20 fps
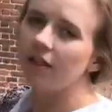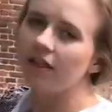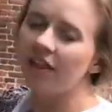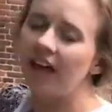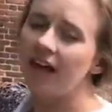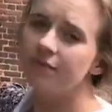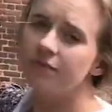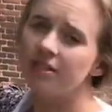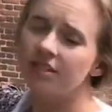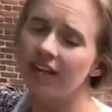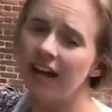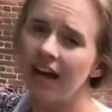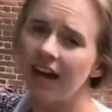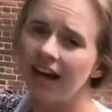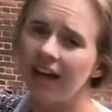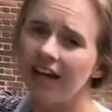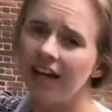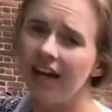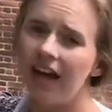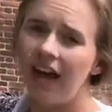left
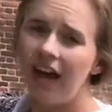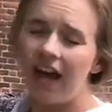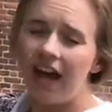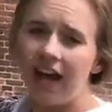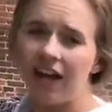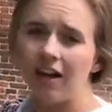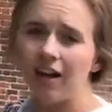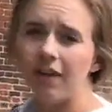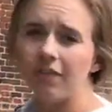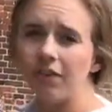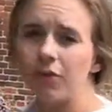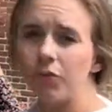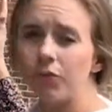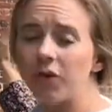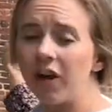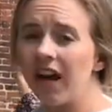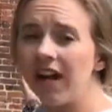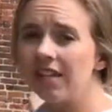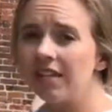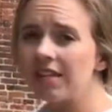side and on the
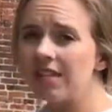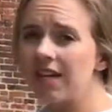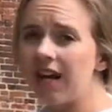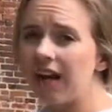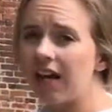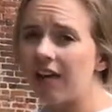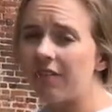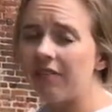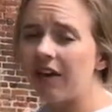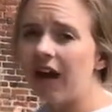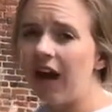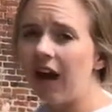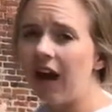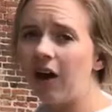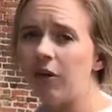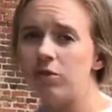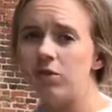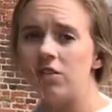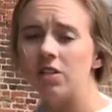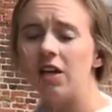right side of the
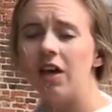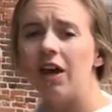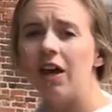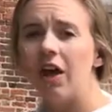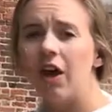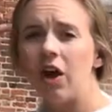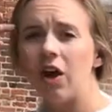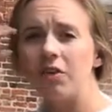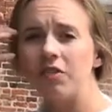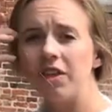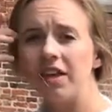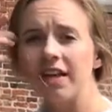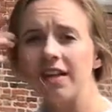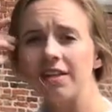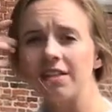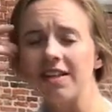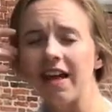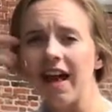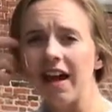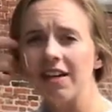house are the
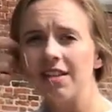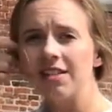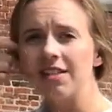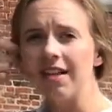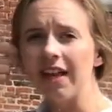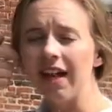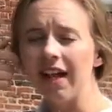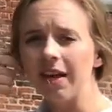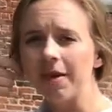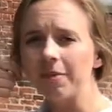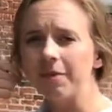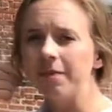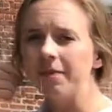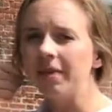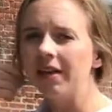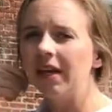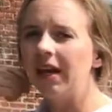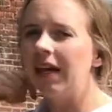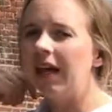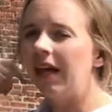exact same.
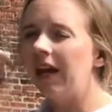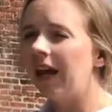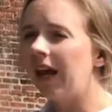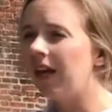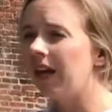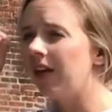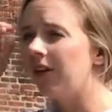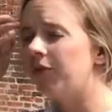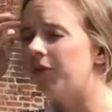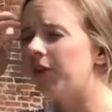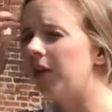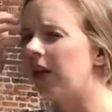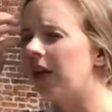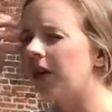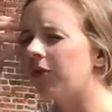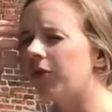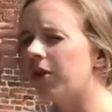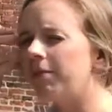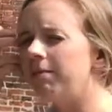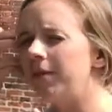And if we
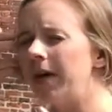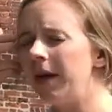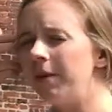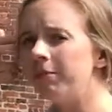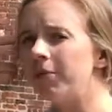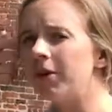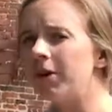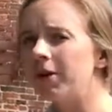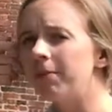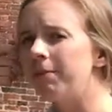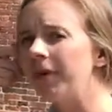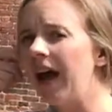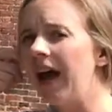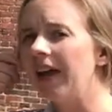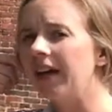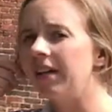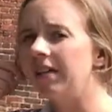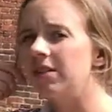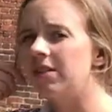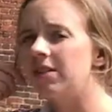remember
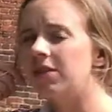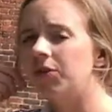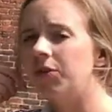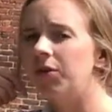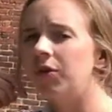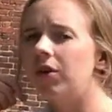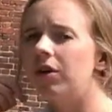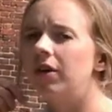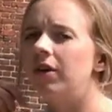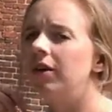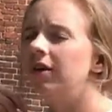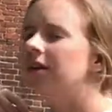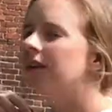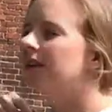back in school,